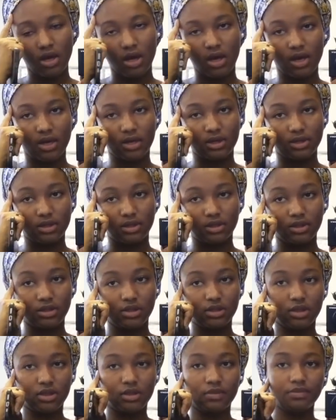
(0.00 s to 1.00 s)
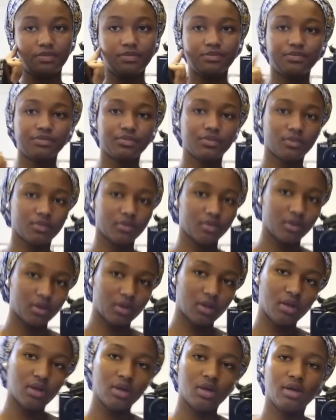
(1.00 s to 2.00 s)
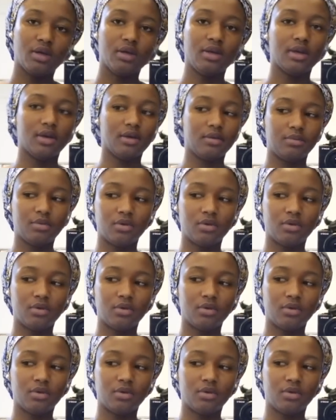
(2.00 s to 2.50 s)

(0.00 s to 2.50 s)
And yeah,